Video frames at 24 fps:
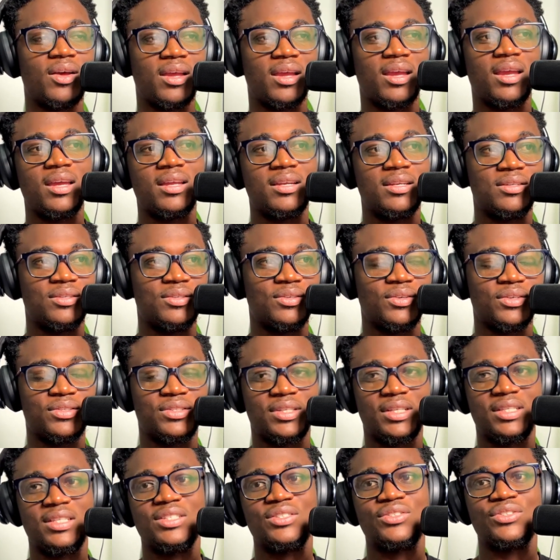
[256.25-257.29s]
in your
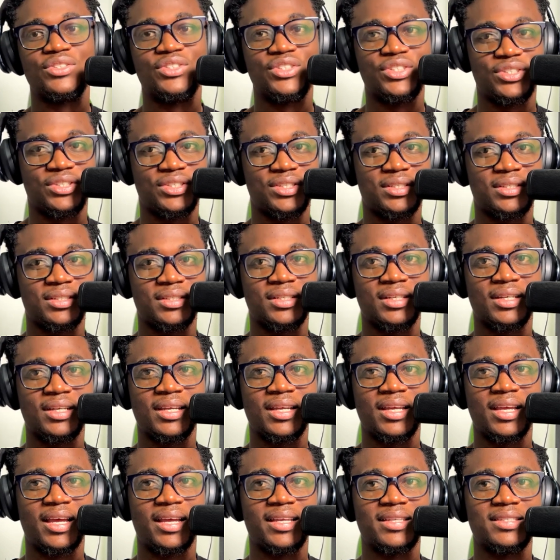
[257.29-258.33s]
settings of JSON
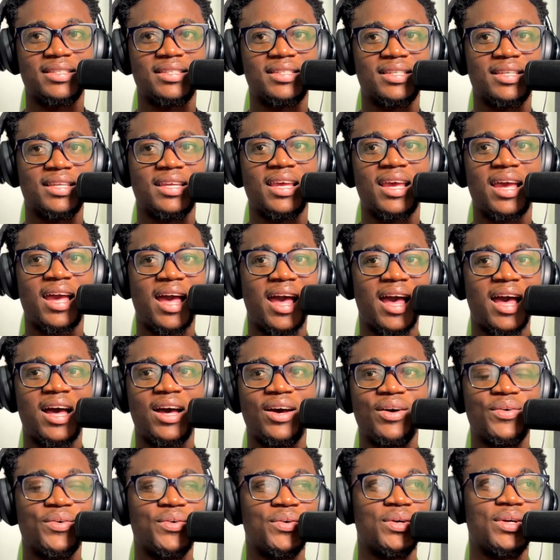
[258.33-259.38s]
and see
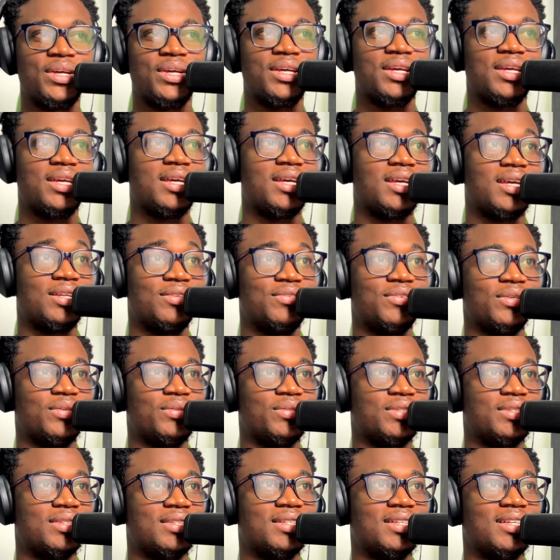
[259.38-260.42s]
how it
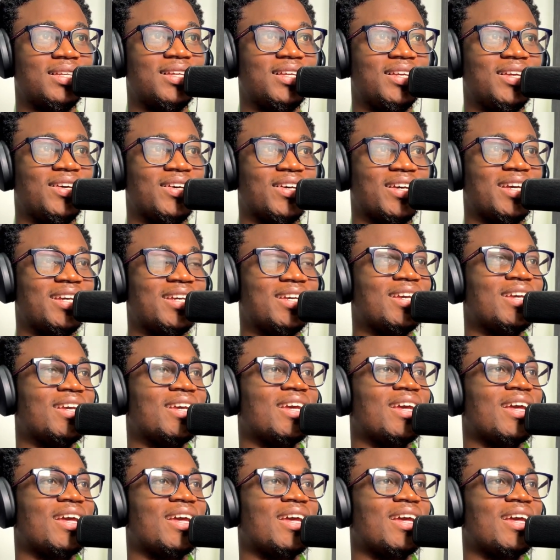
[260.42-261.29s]
feels. Okay?